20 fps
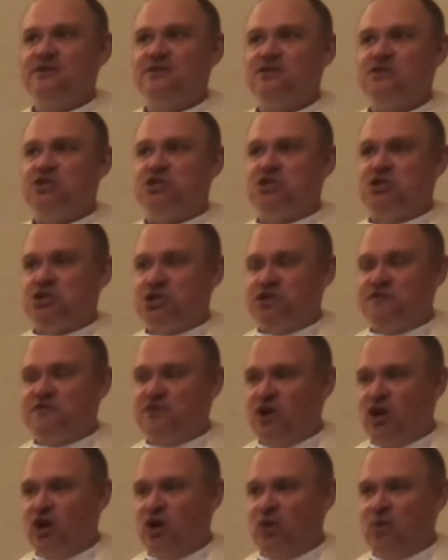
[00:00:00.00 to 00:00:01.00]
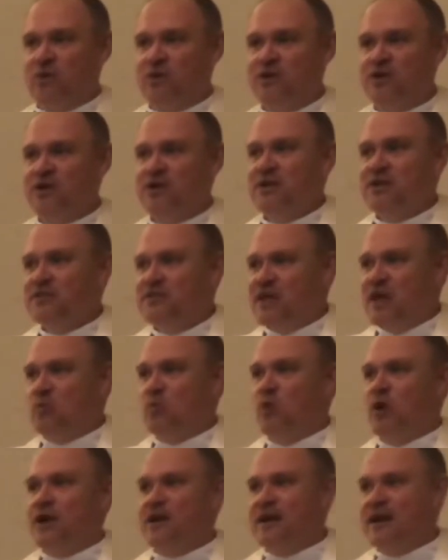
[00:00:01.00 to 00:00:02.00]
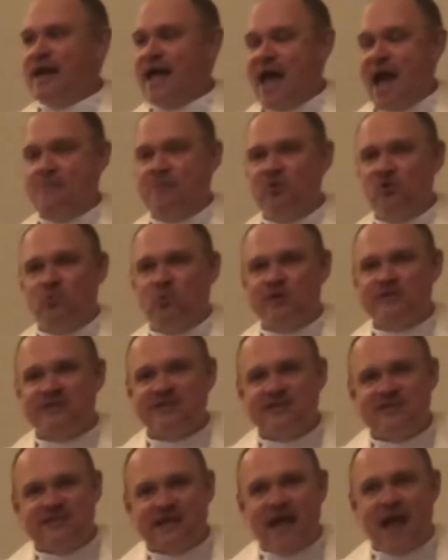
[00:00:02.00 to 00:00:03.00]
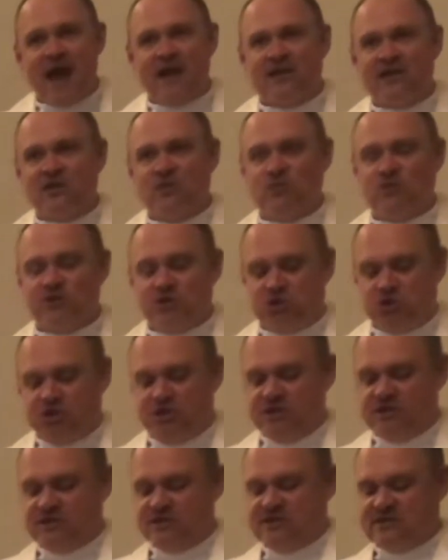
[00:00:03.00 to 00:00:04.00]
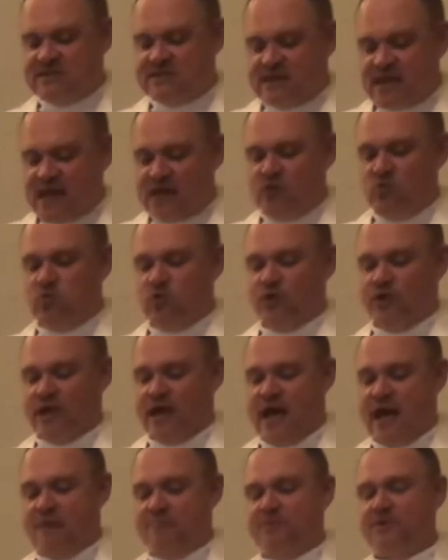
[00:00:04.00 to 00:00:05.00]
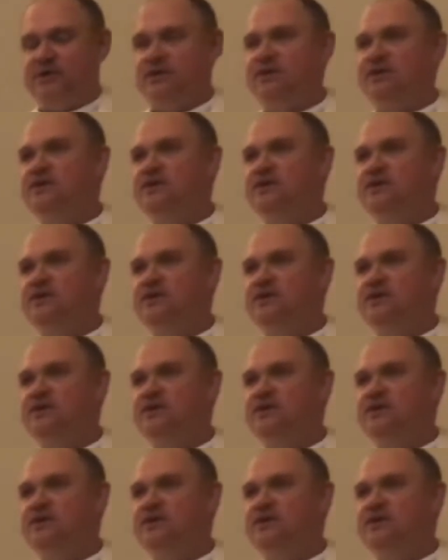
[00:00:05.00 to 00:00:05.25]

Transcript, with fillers: She should have known that what had happened was exactly what Jesus said would happen.